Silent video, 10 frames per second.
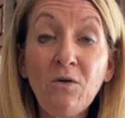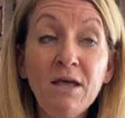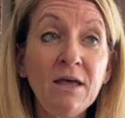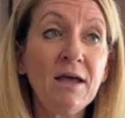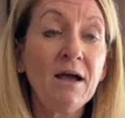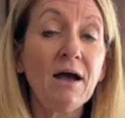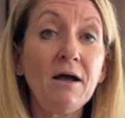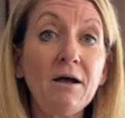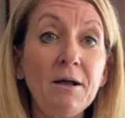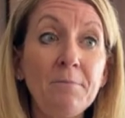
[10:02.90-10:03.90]
If you have any
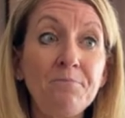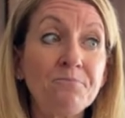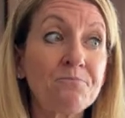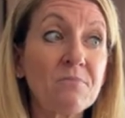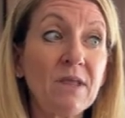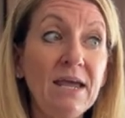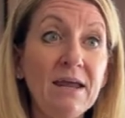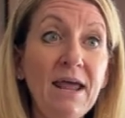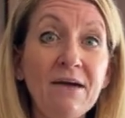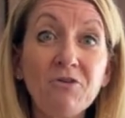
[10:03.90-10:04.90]
questions, let me know.
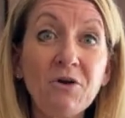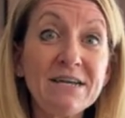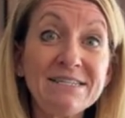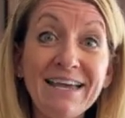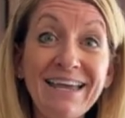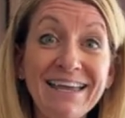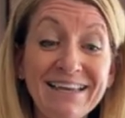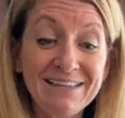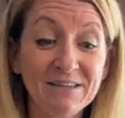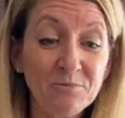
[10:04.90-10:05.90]
And
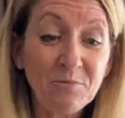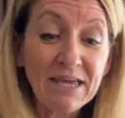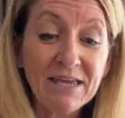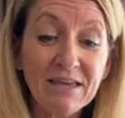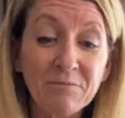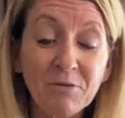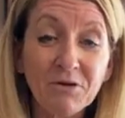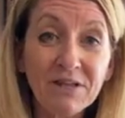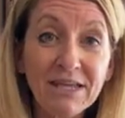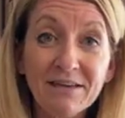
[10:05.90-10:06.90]
have a
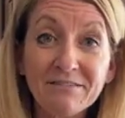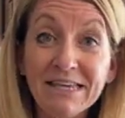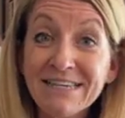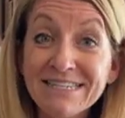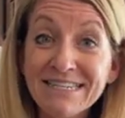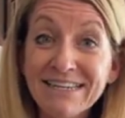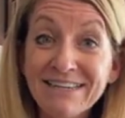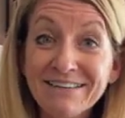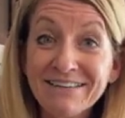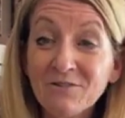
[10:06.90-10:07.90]
great day.
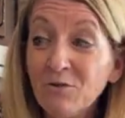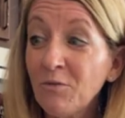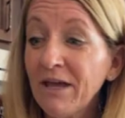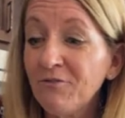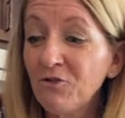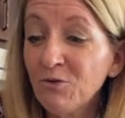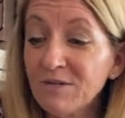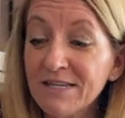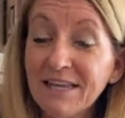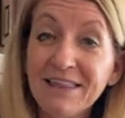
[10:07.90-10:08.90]
Baking can be really
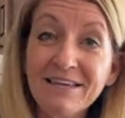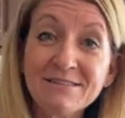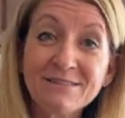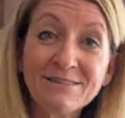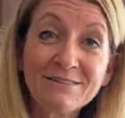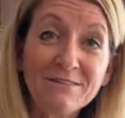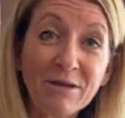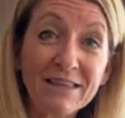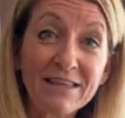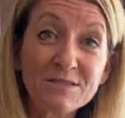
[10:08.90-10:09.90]
easy
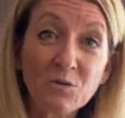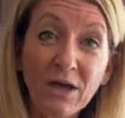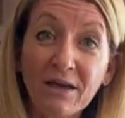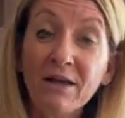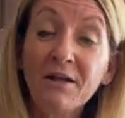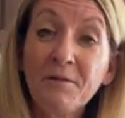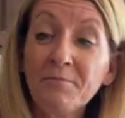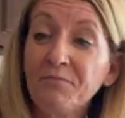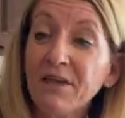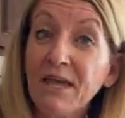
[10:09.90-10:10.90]
when we have tools like
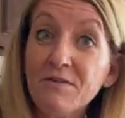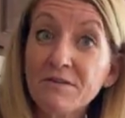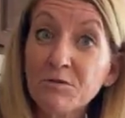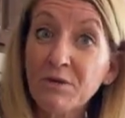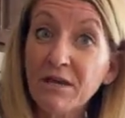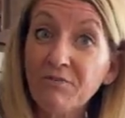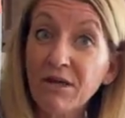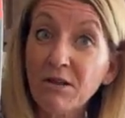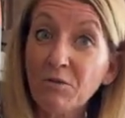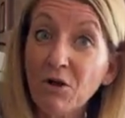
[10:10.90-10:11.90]
this to make things
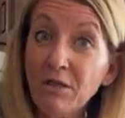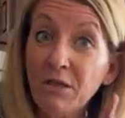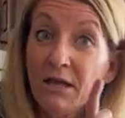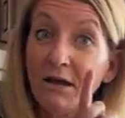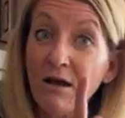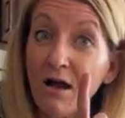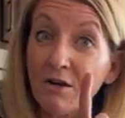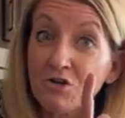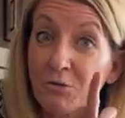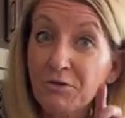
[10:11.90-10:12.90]
quick. Again,
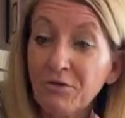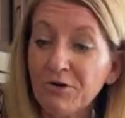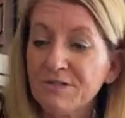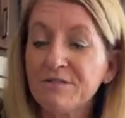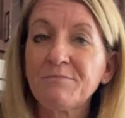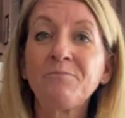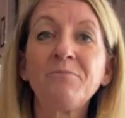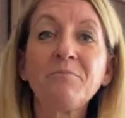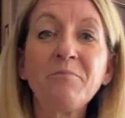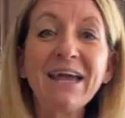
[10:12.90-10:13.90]
this will be available
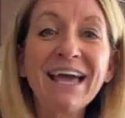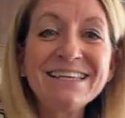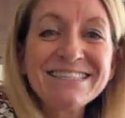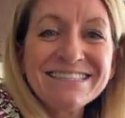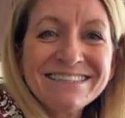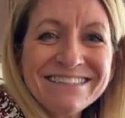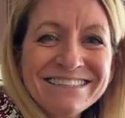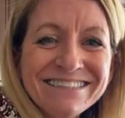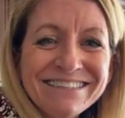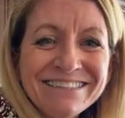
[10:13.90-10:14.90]
October
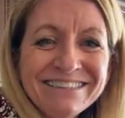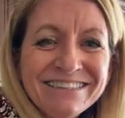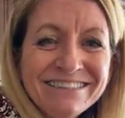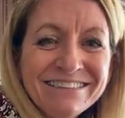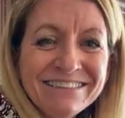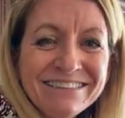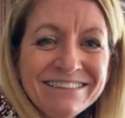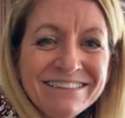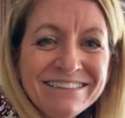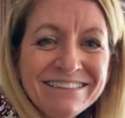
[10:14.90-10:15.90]
1st. Bye
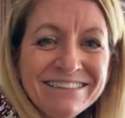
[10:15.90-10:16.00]
guys.